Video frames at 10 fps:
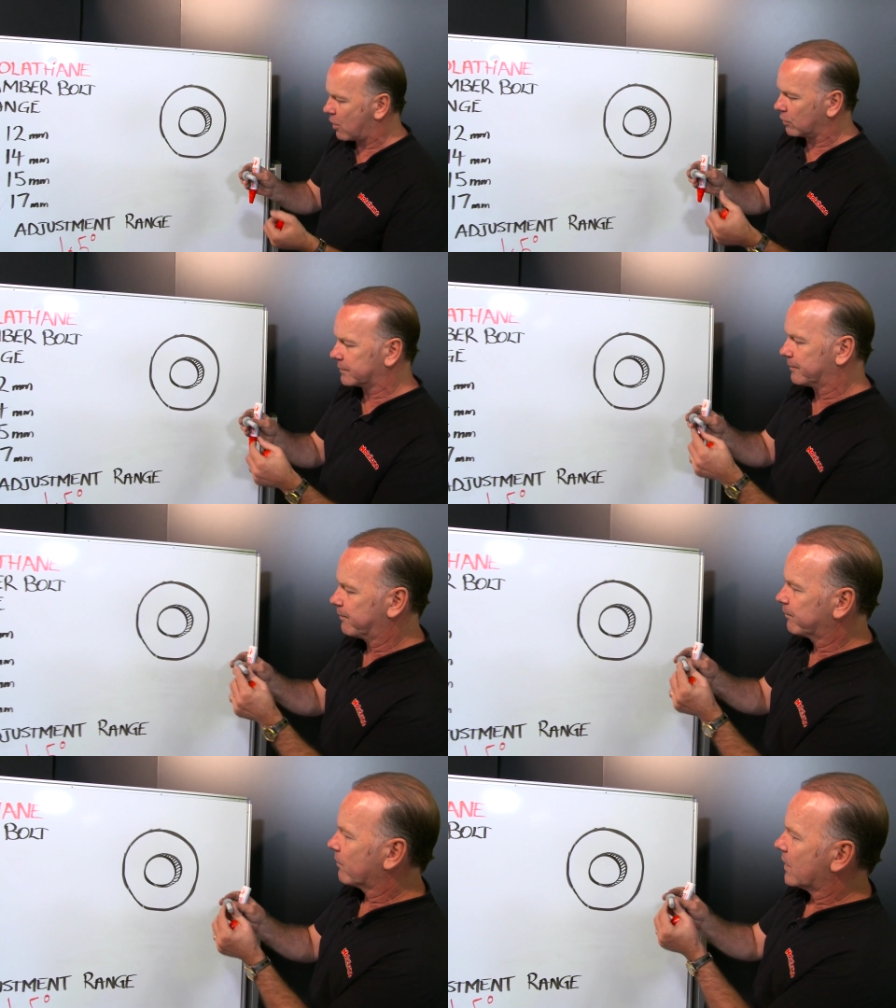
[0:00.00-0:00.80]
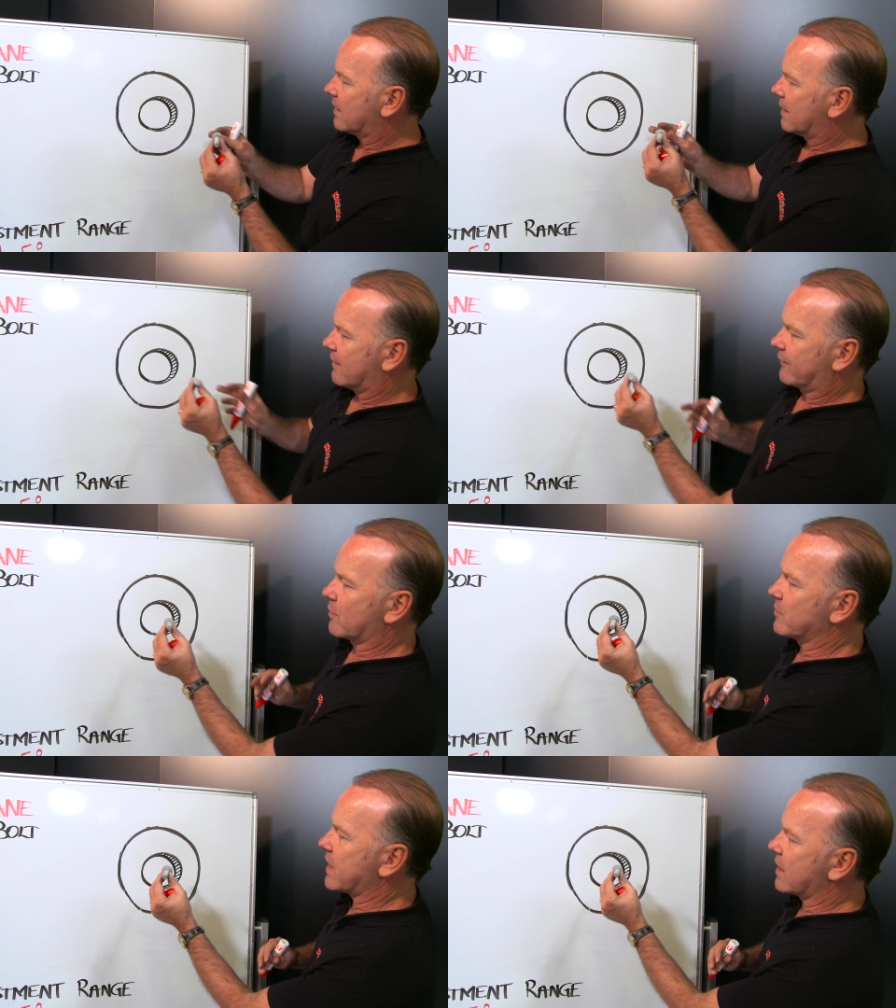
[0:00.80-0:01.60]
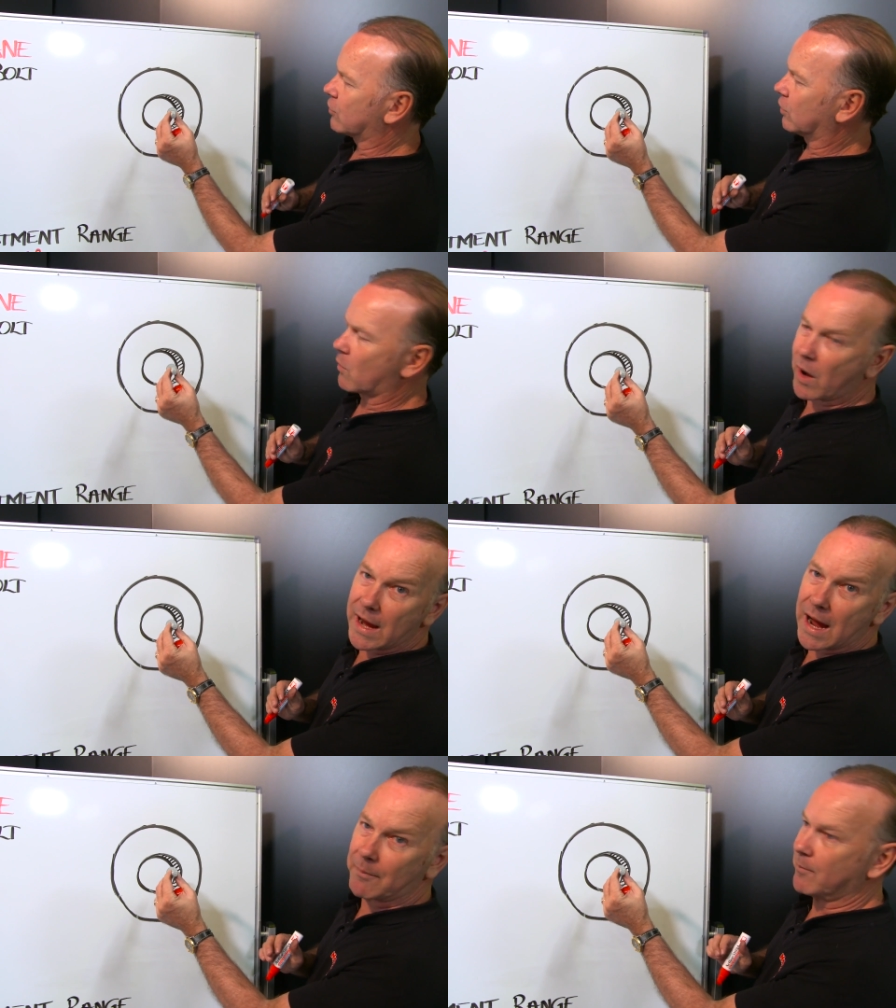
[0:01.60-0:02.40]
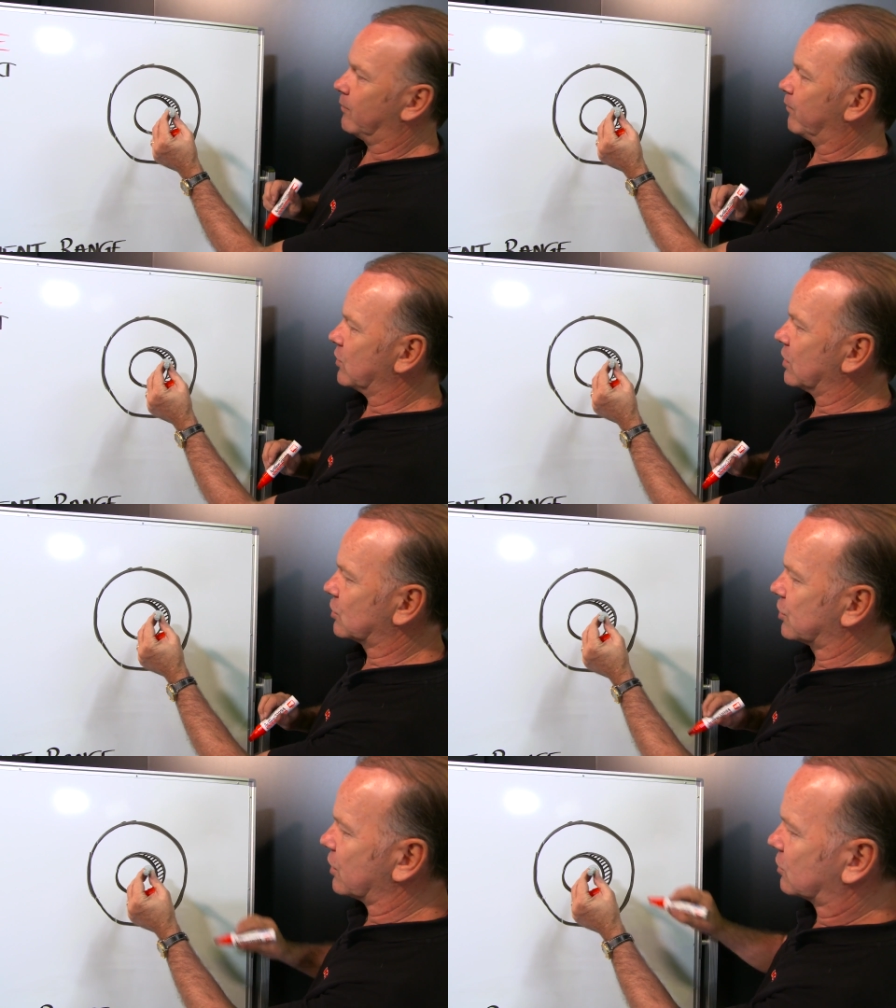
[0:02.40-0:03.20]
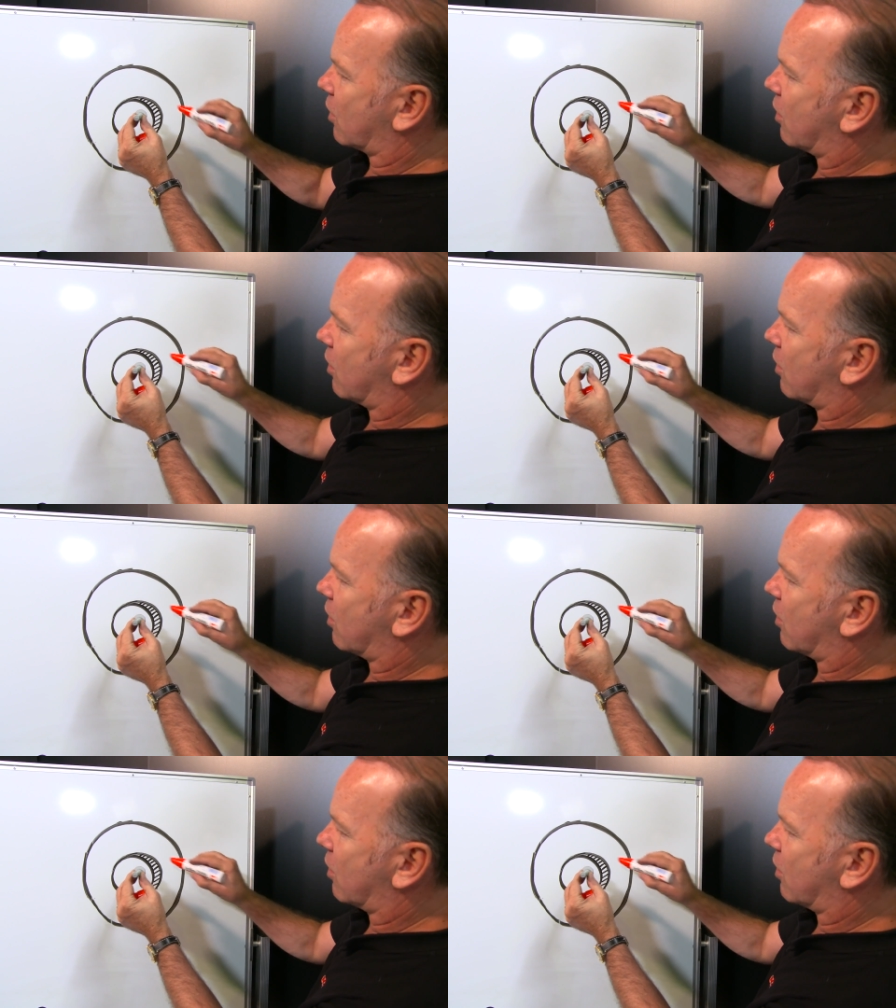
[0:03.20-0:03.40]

bolt from the end all the way up, you can see it's